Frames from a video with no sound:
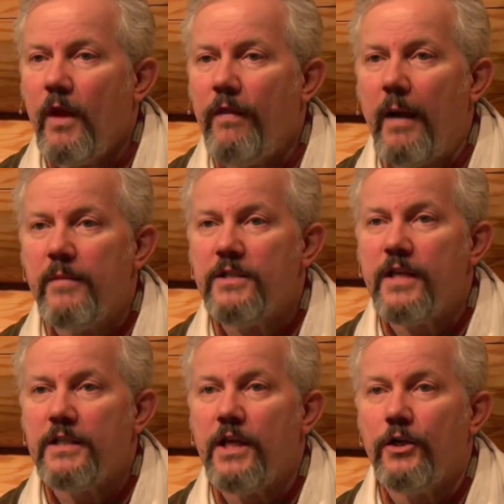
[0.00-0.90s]
That means
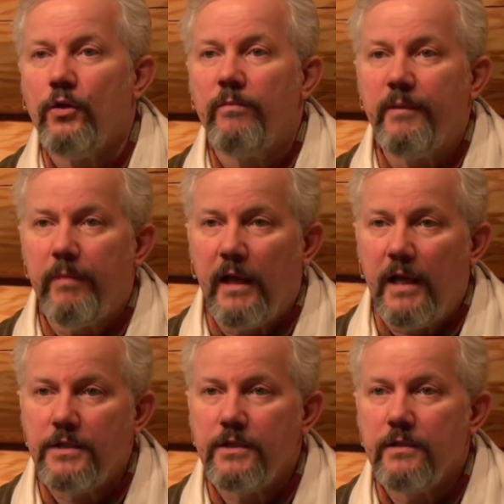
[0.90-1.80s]
that's how you'll be
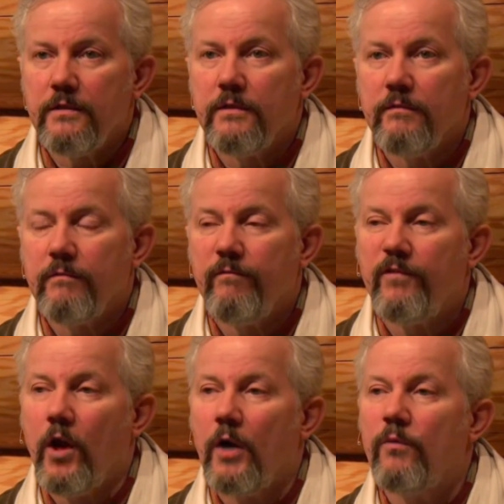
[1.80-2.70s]
blessed.
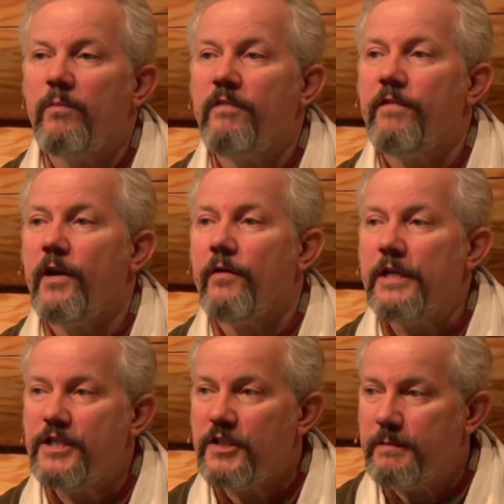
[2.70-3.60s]
God will be
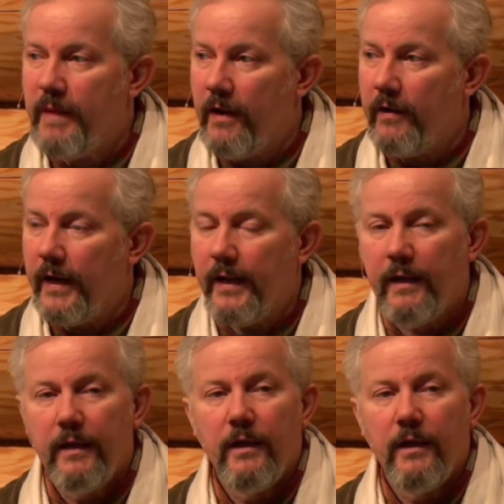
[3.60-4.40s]
very sparing